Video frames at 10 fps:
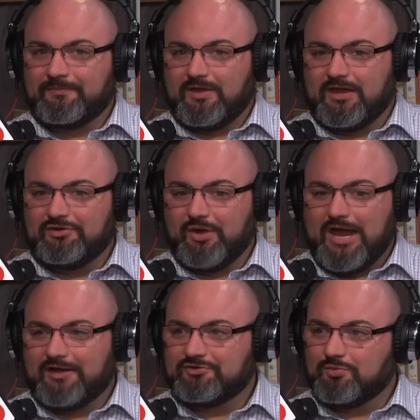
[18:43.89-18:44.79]
and you
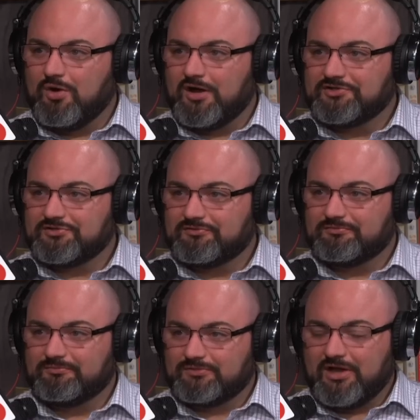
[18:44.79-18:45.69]
had to watch
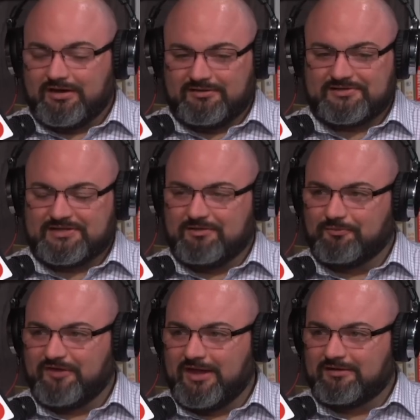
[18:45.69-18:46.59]
kind of the same
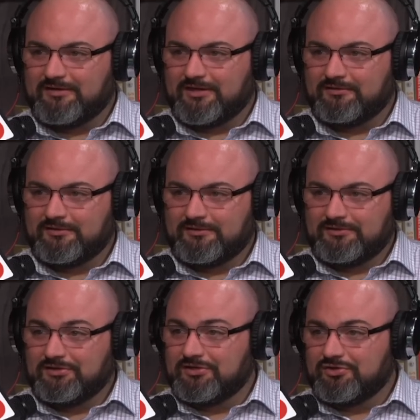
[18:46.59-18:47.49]
vein in that
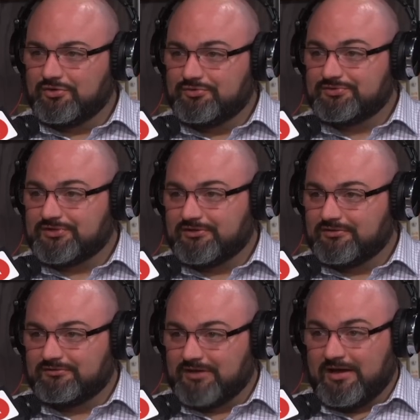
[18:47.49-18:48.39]
you didn't know who's going
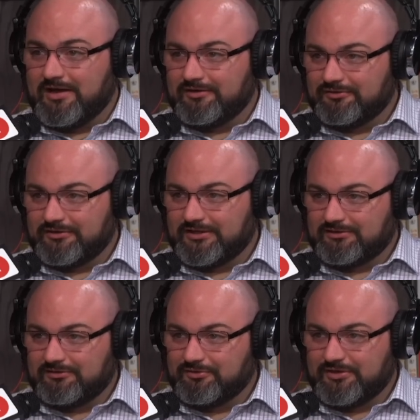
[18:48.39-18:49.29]
to die or, like,
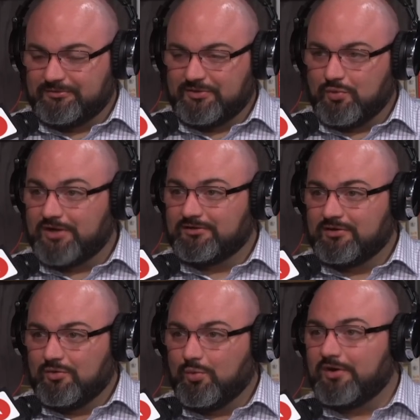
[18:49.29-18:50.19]
you know what I mean? What
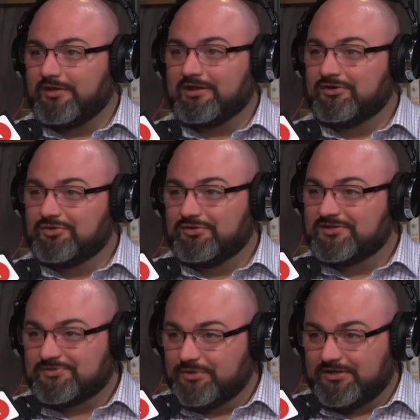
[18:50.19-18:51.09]
are they going to do
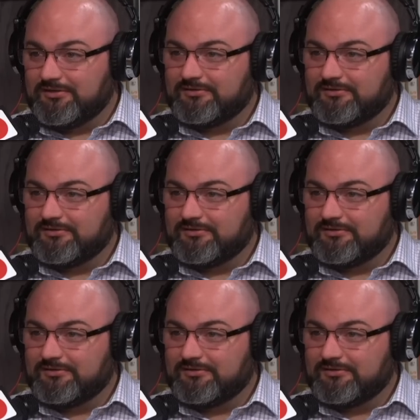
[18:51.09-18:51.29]
this week?